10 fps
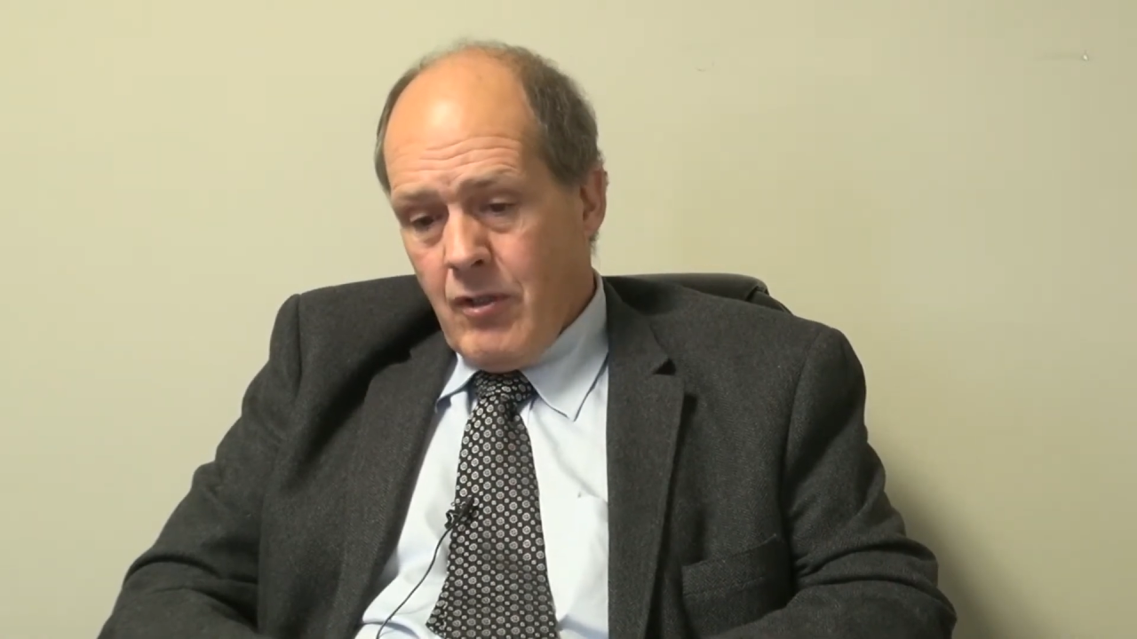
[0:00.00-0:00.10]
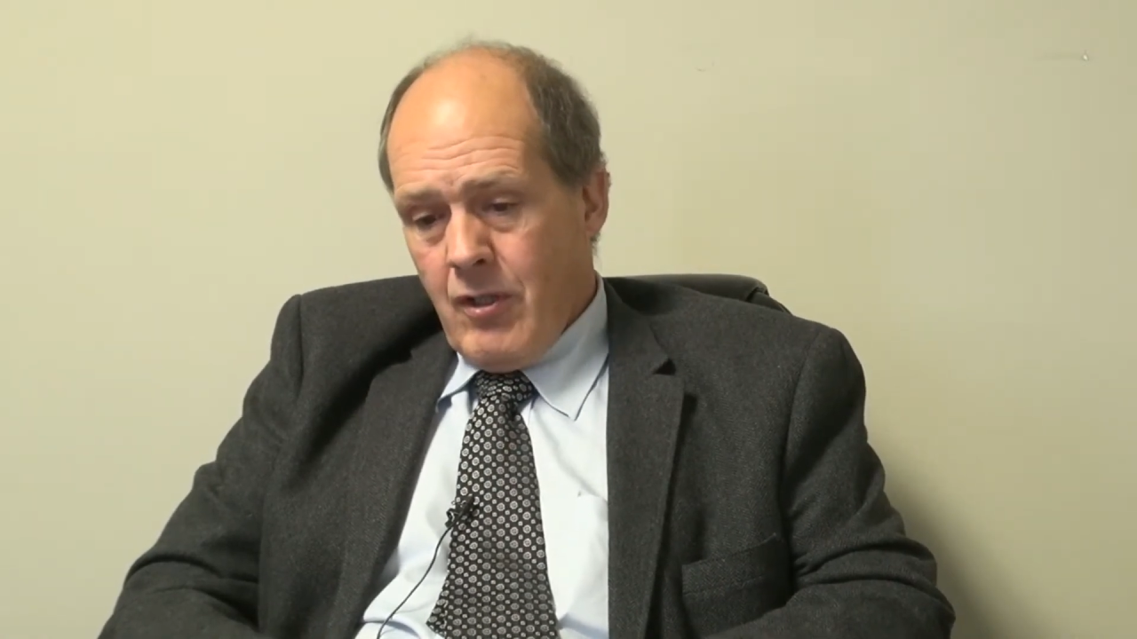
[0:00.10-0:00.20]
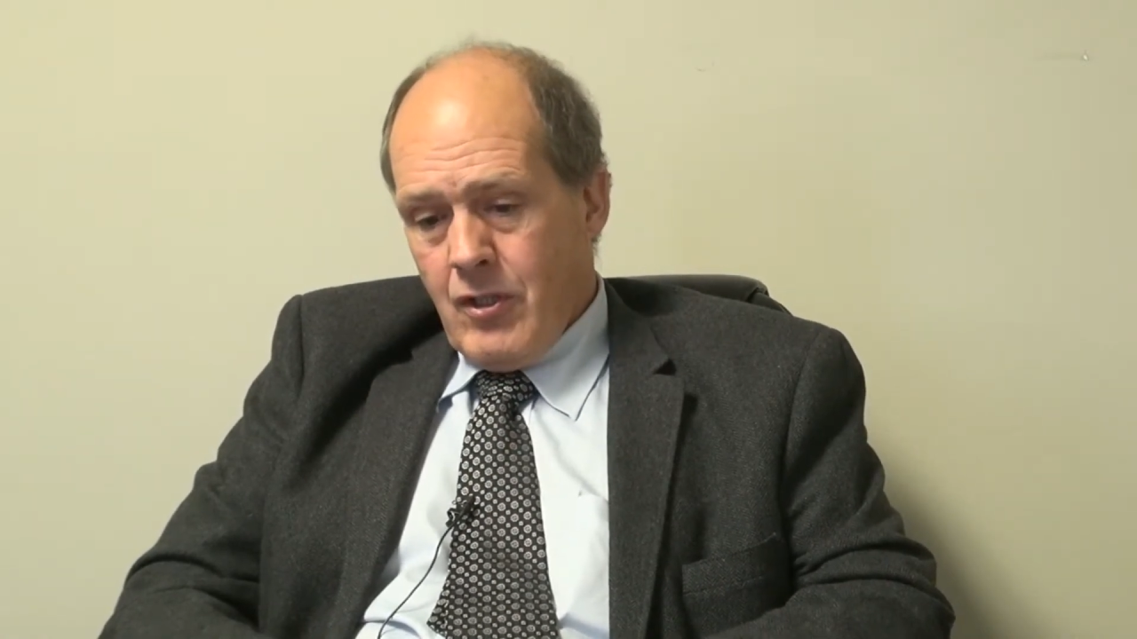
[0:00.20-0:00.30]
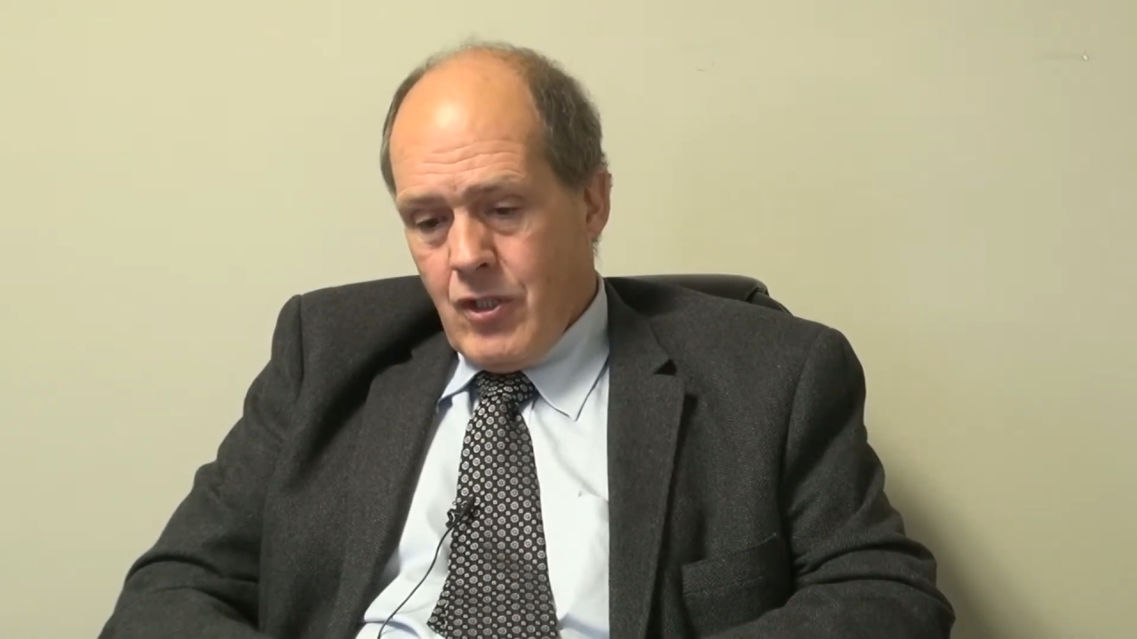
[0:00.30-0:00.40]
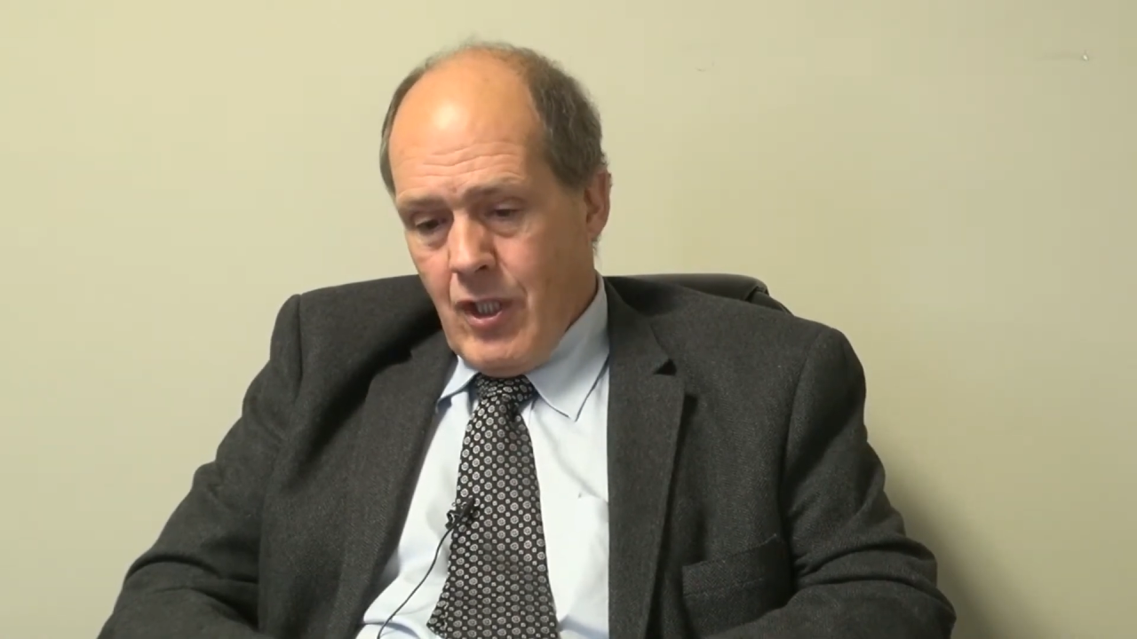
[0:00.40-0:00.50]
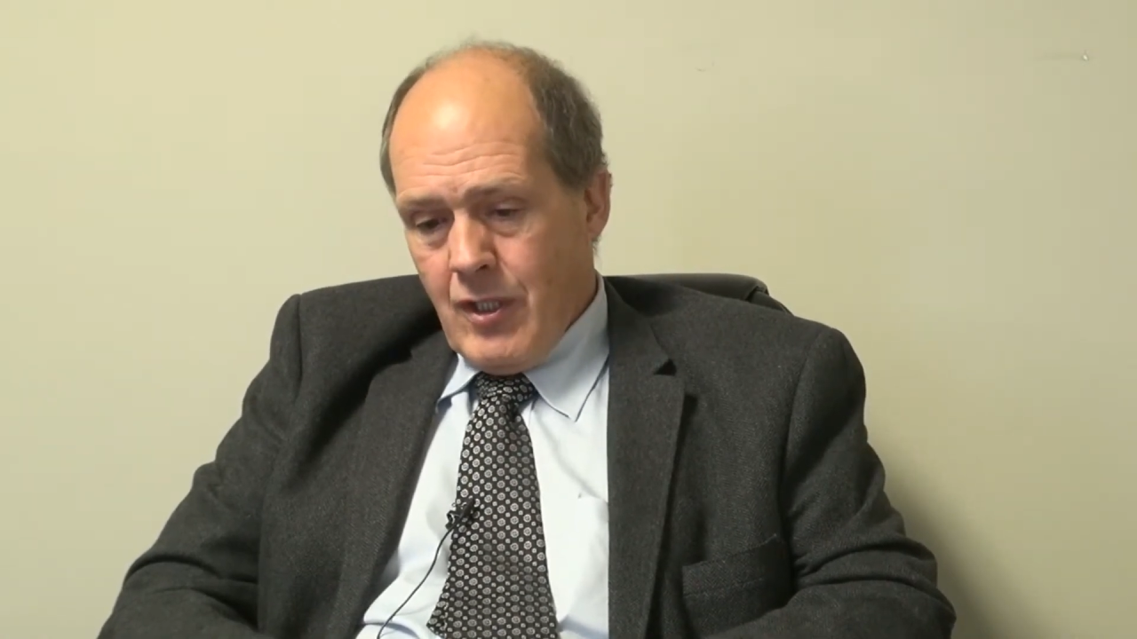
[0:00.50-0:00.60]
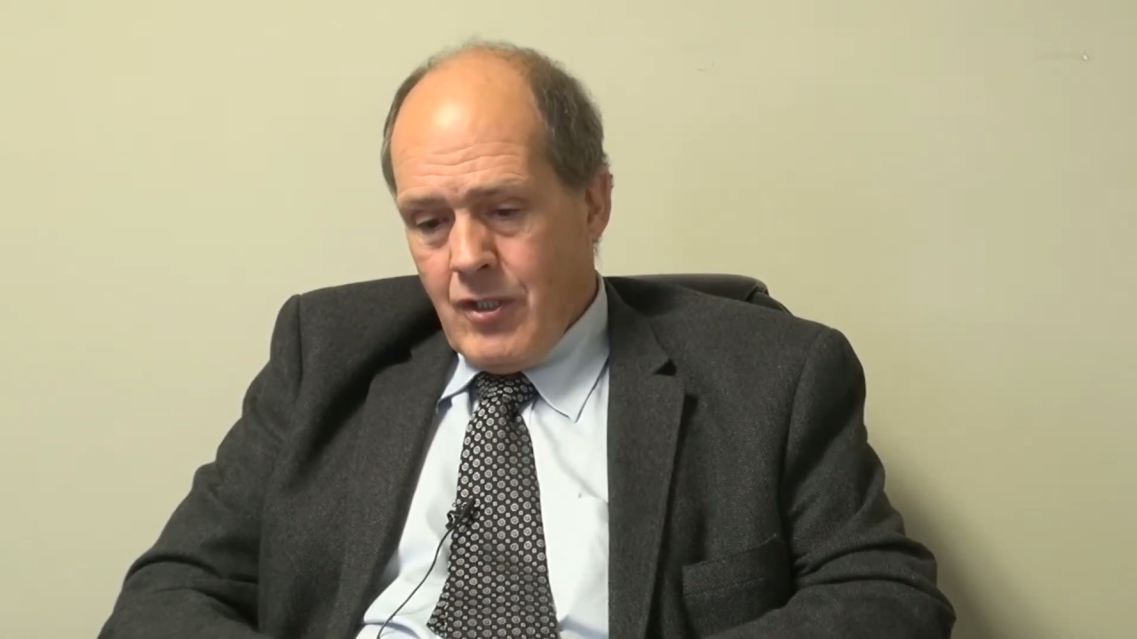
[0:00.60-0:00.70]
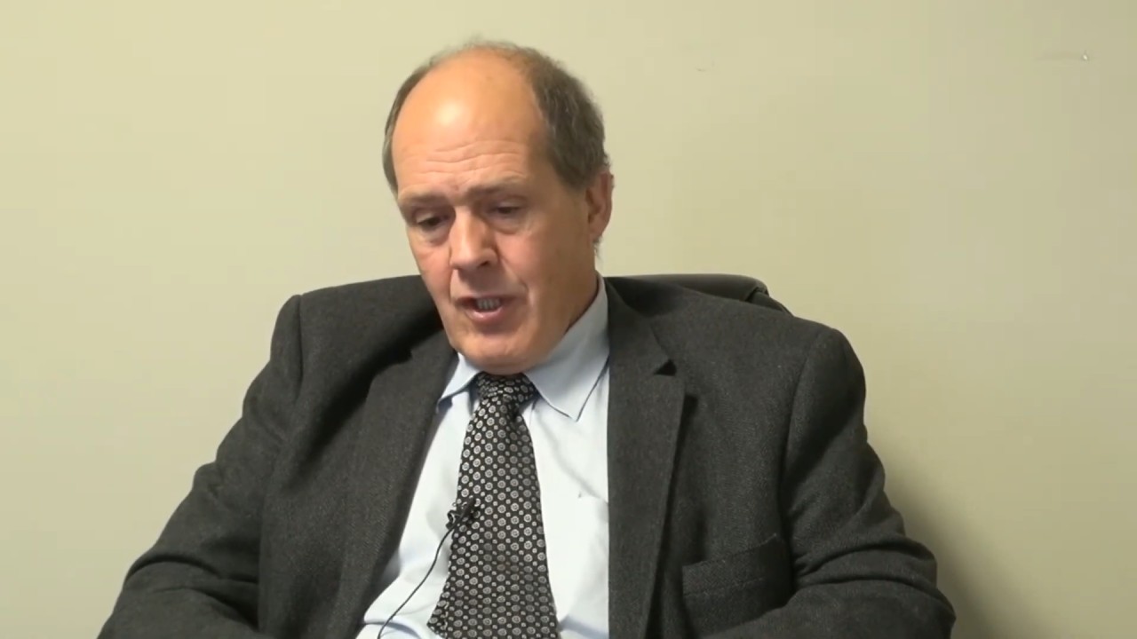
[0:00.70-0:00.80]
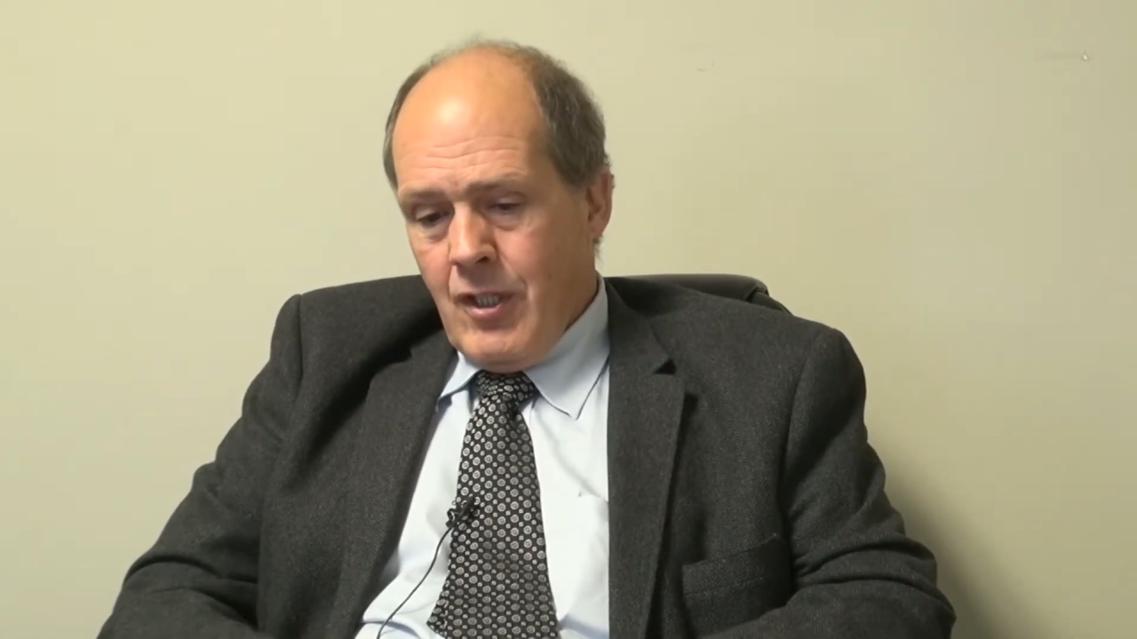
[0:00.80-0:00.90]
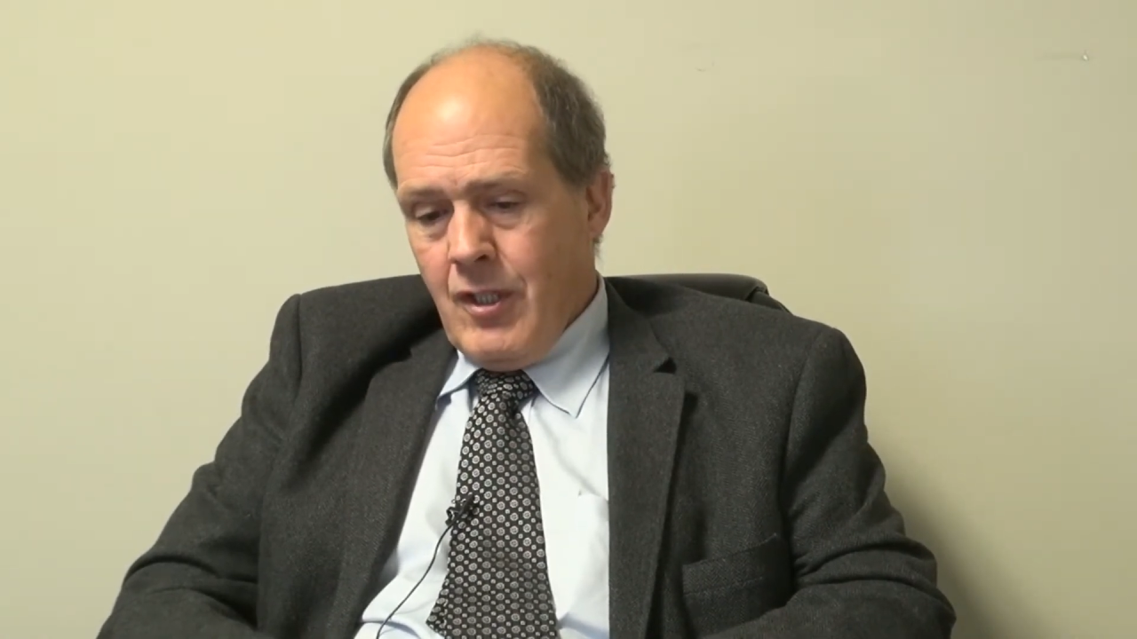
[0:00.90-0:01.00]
to the judge,